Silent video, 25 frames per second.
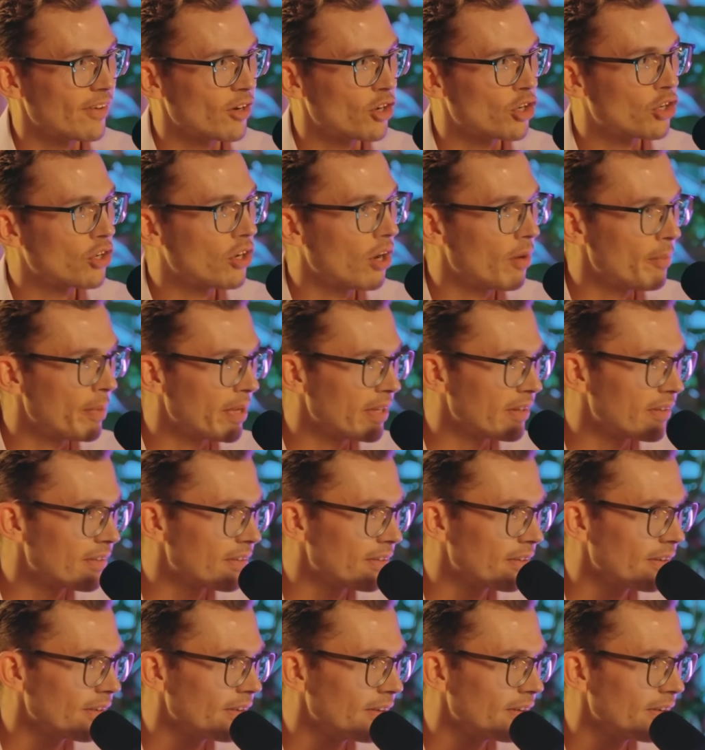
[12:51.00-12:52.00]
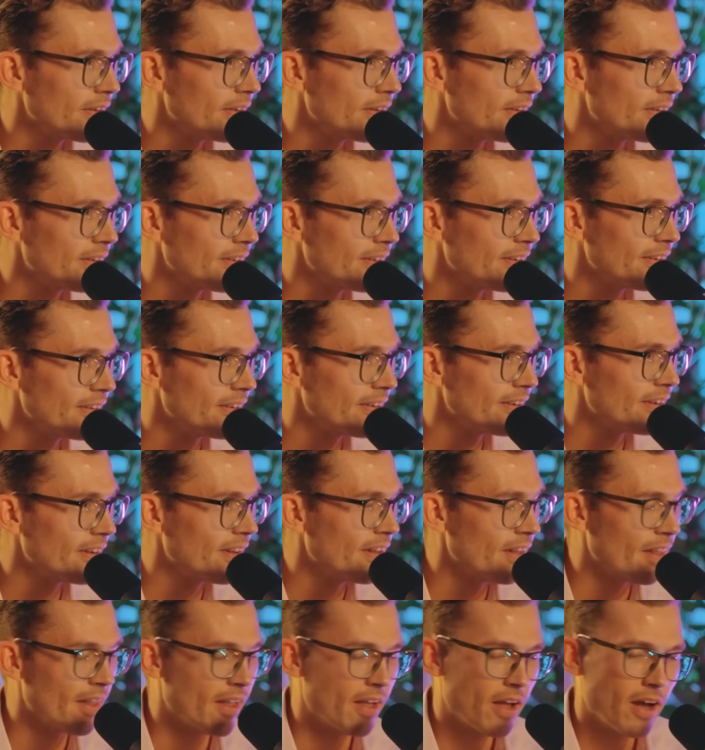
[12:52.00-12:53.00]
Comment. Go ahead.
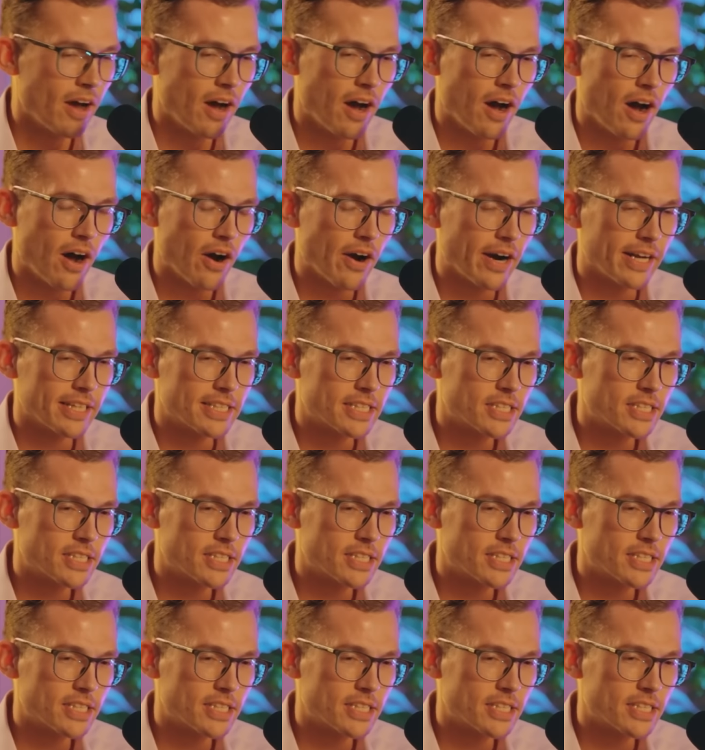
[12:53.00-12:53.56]
All right.